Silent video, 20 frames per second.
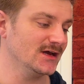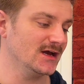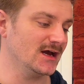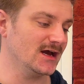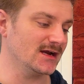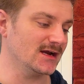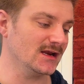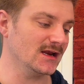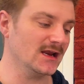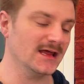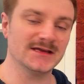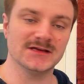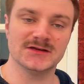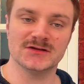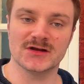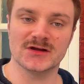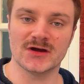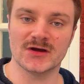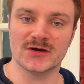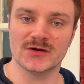and I'll let you
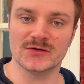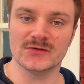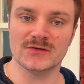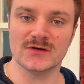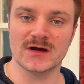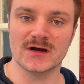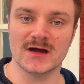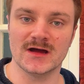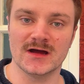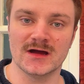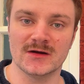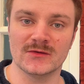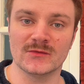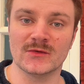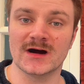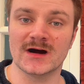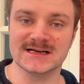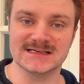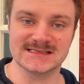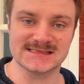know
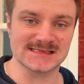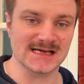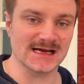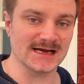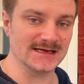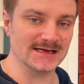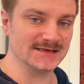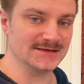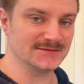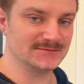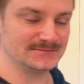what I decide.